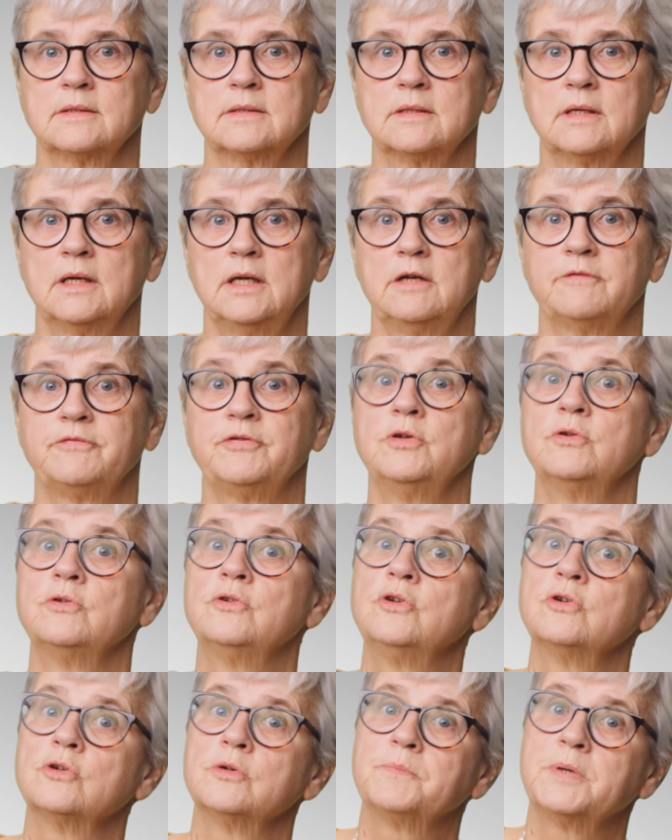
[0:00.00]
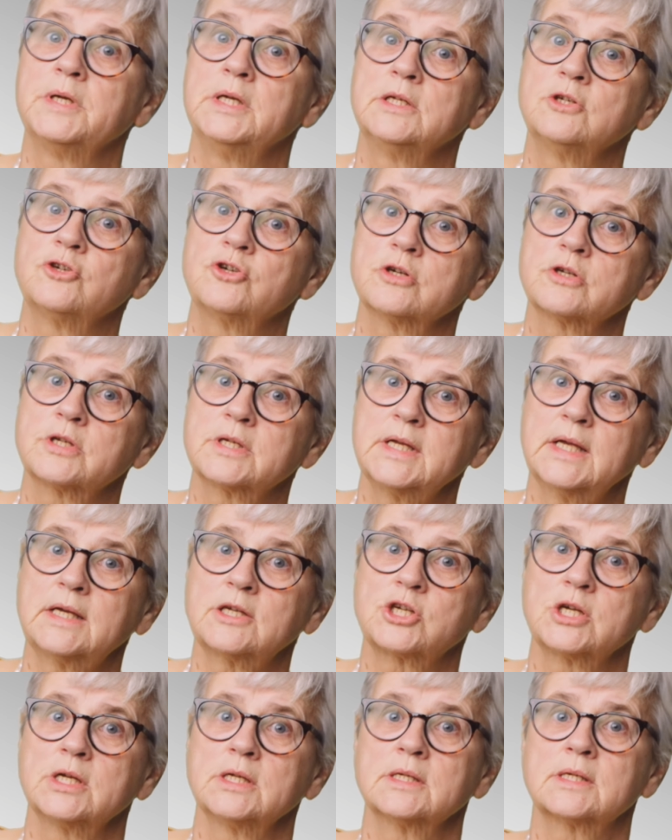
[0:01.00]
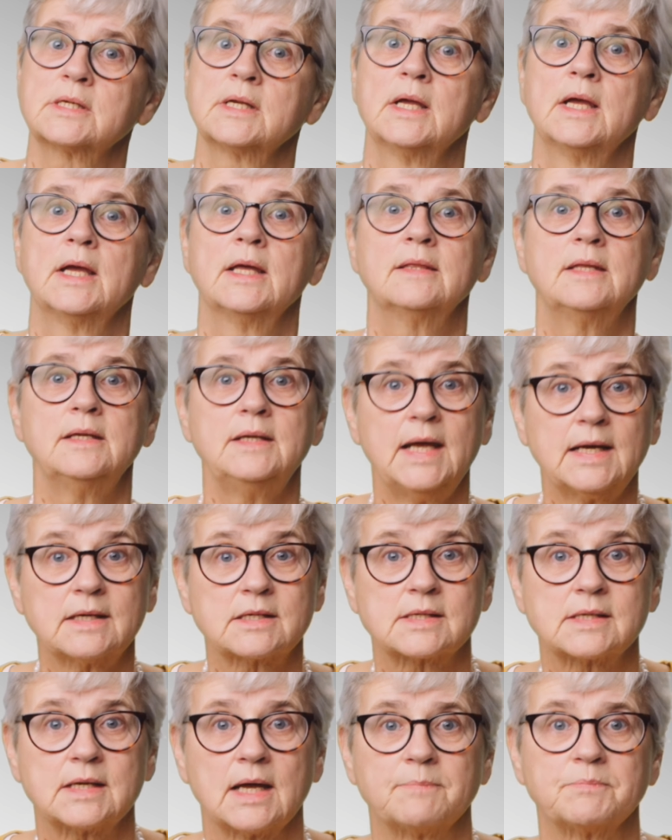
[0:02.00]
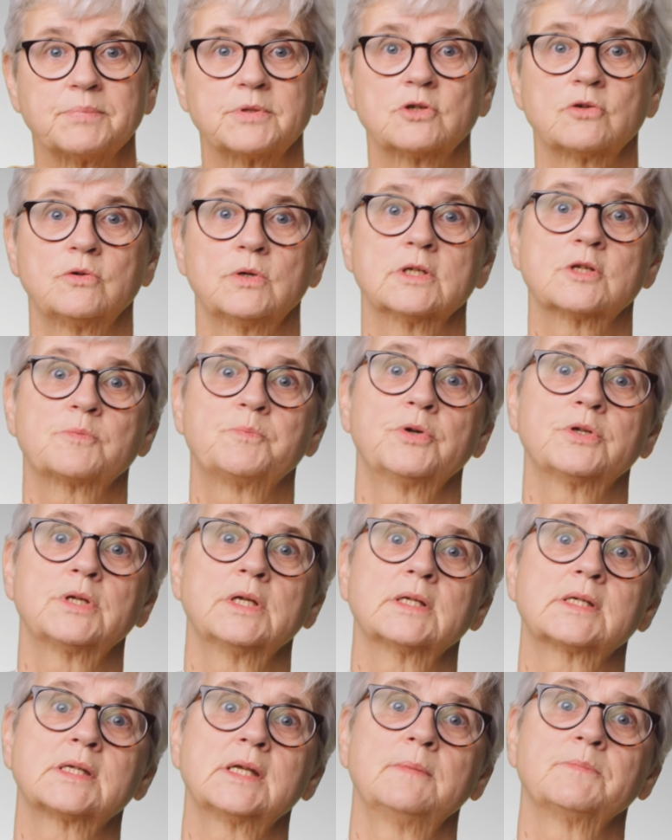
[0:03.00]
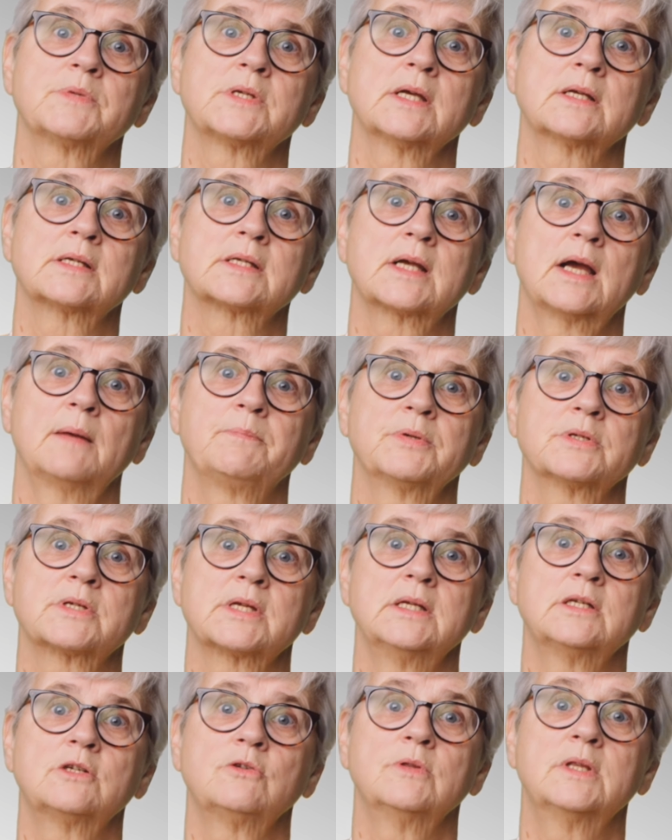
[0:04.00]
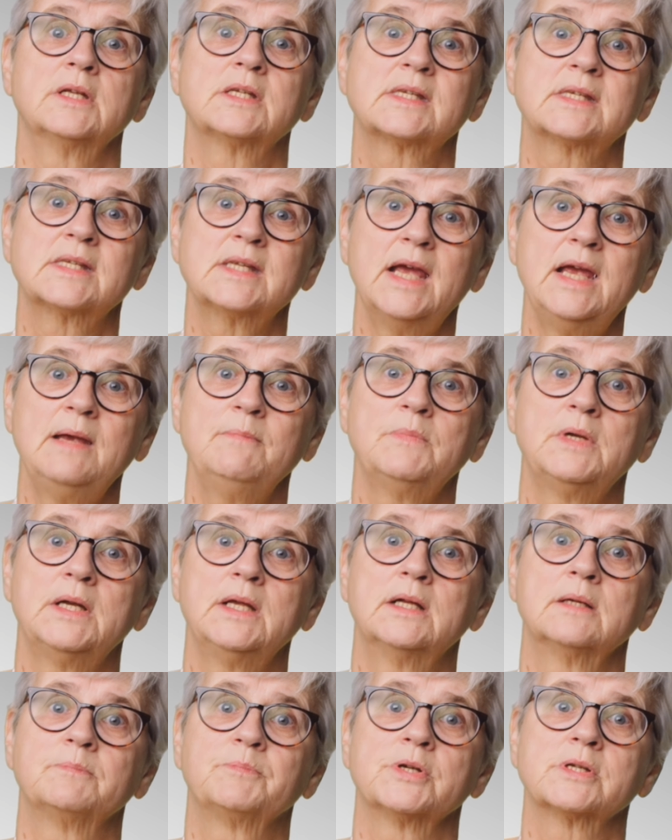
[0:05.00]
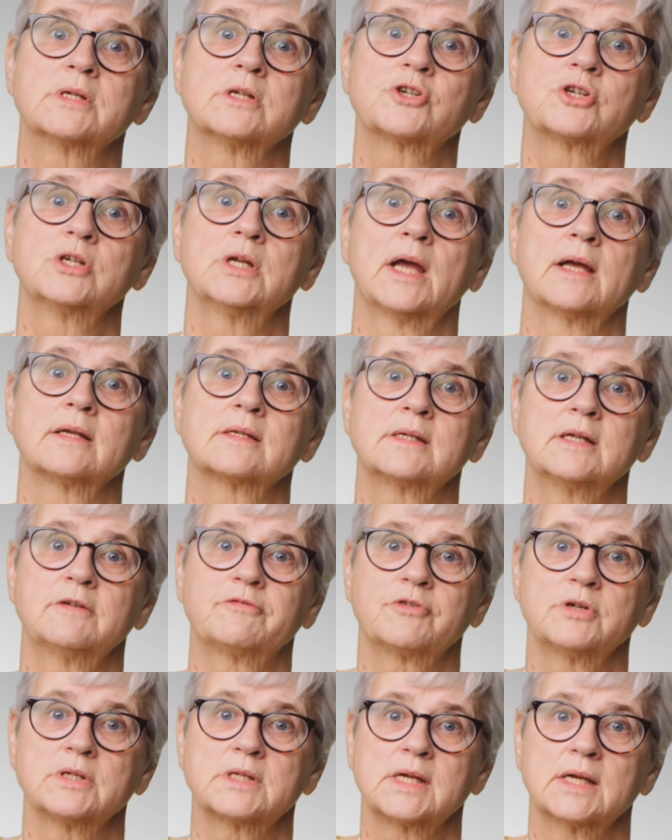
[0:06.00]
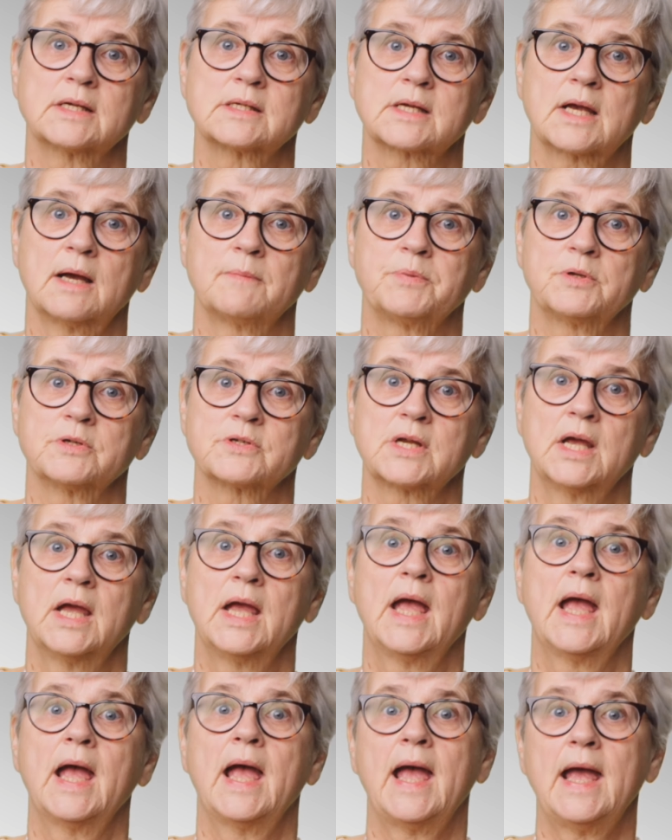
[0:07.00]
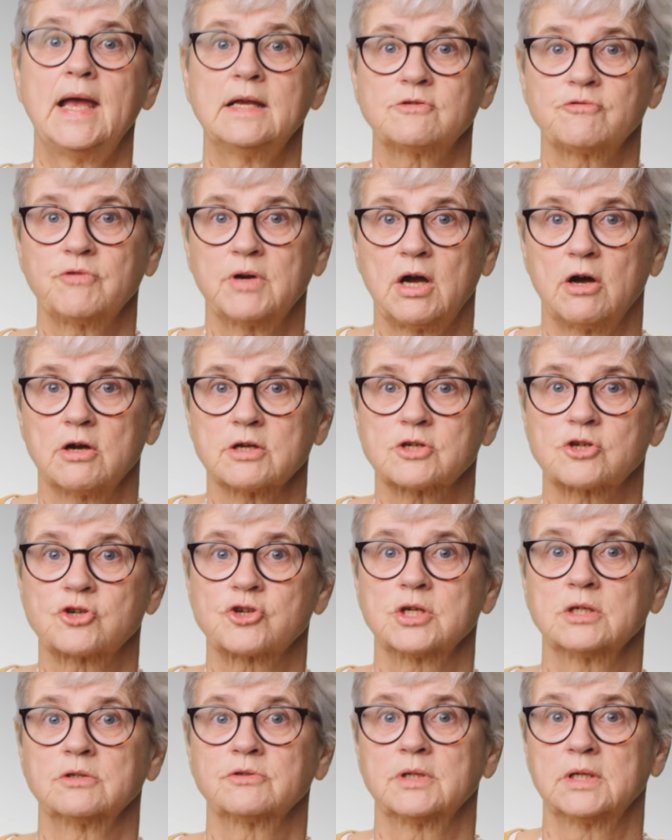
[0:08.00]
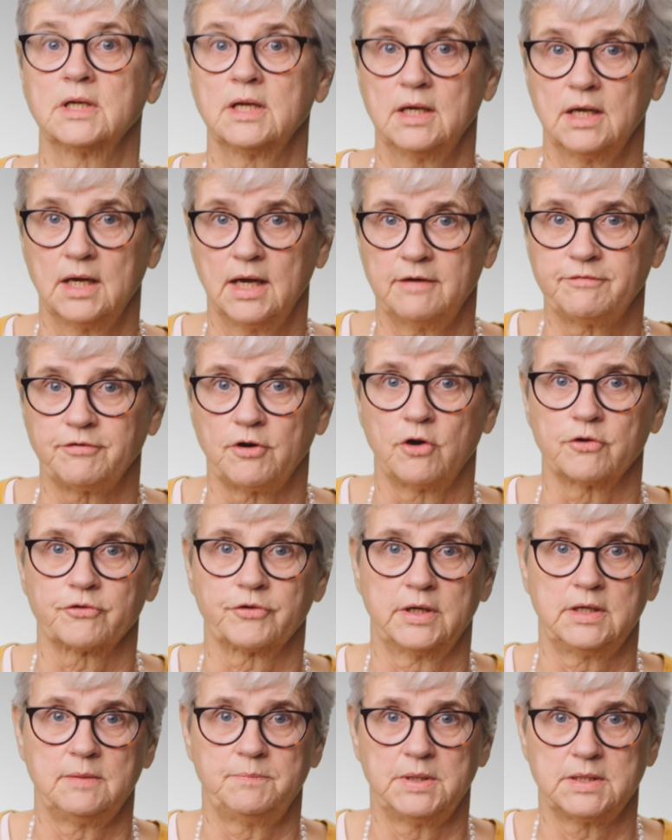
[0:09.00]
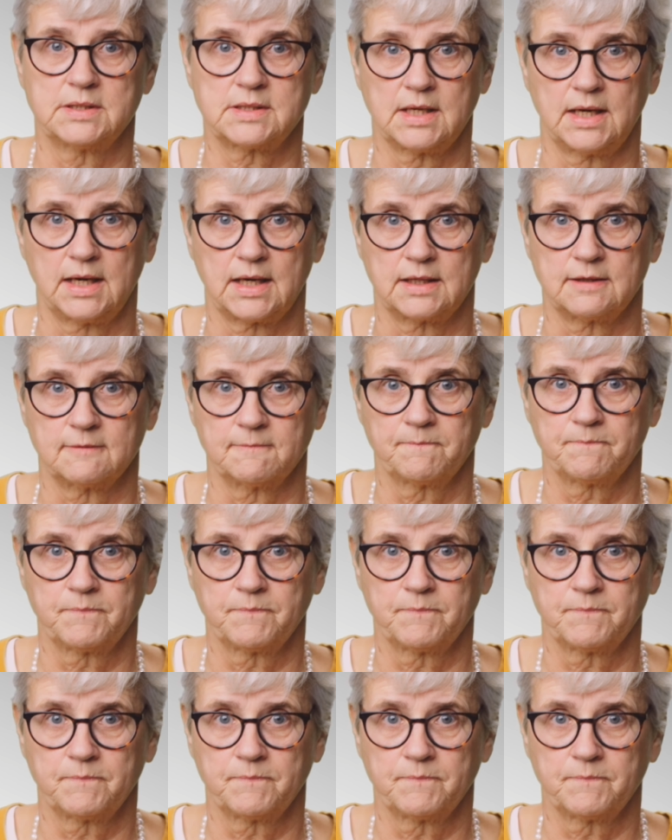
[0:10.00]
In a few European jurisdictions, the next step towards putting same-sex couples into the same legal position as different-sex couples as regards children have already been taken.